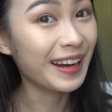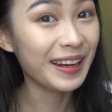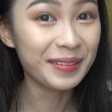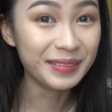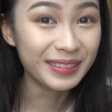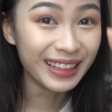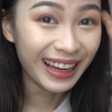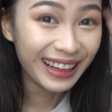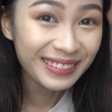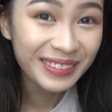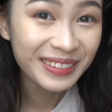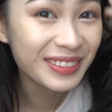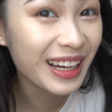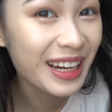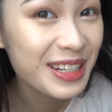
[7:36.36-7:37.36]
I'm done
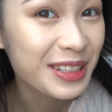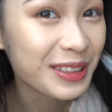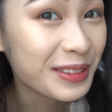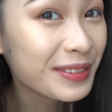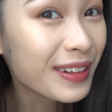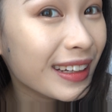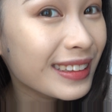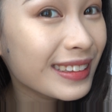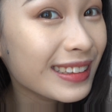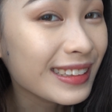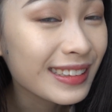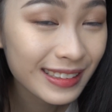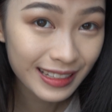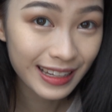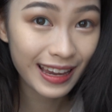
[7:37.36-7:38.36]
with the eyeshadow
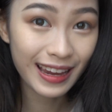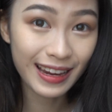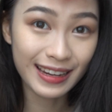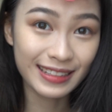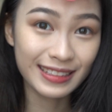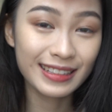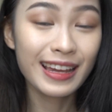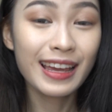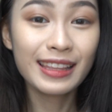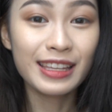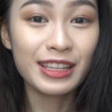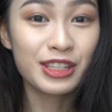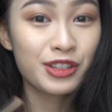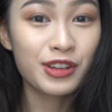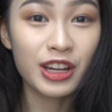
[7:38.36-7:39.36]
finally, and
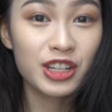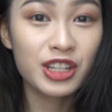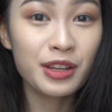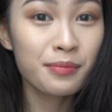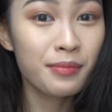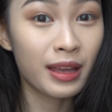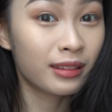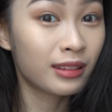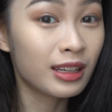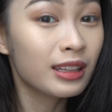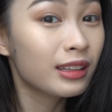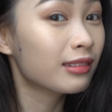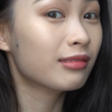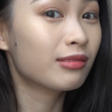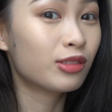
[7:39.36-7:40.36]
distraction method
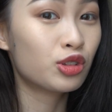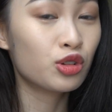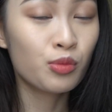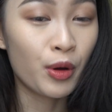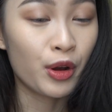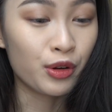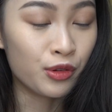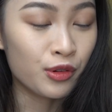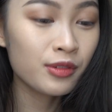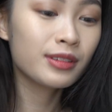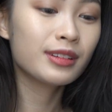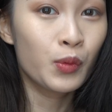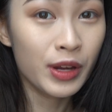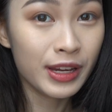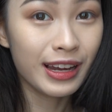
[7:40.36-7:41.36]

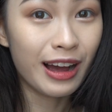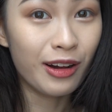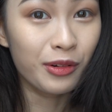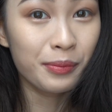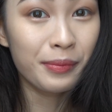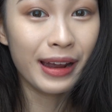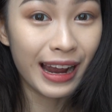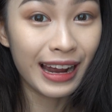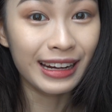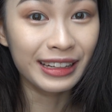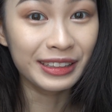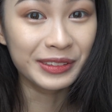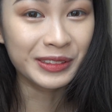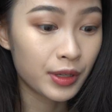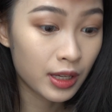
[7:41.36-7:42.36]
2.0, wing out my
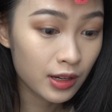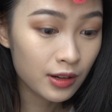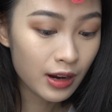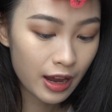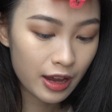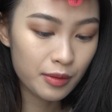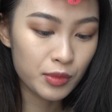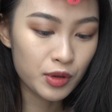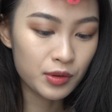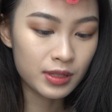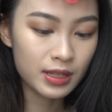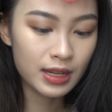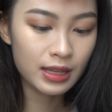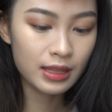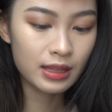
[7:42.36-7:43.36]
eyeliner. Here I am
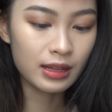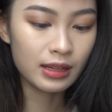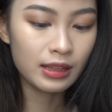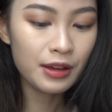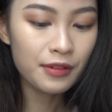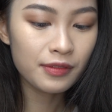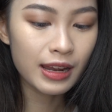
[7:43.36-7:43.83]
using the Love